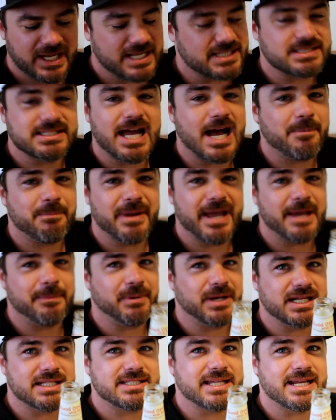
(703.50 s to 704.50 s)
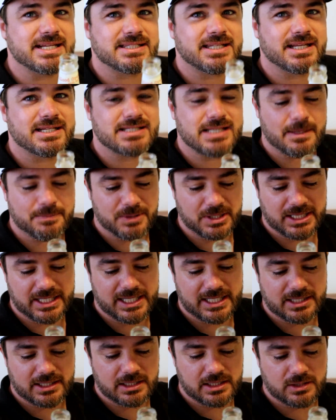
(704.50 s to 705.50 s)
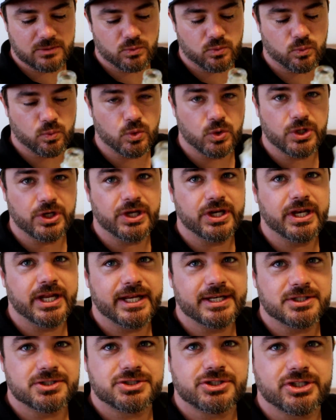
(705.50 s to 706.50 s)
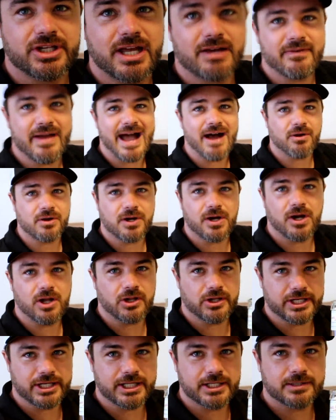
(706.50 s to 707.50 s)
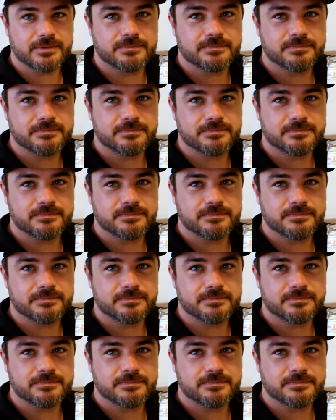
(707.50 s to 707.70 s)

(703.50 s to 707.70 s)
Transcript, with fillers: It's not bad, but it tastes like something that would and should have alcohol in it.